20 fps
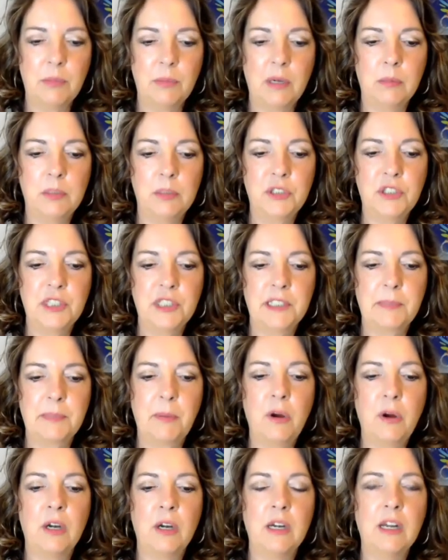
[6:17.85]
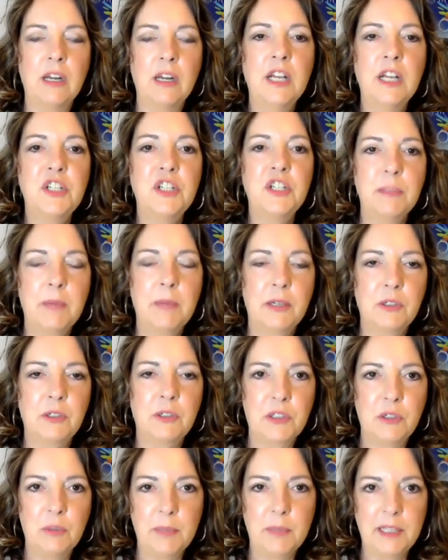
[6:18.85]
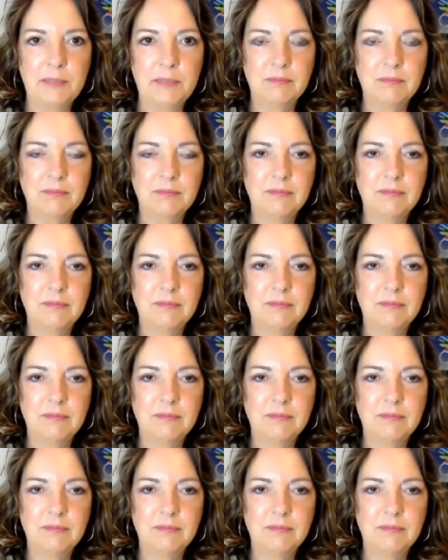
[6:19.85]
publish this part, she met her soulmate.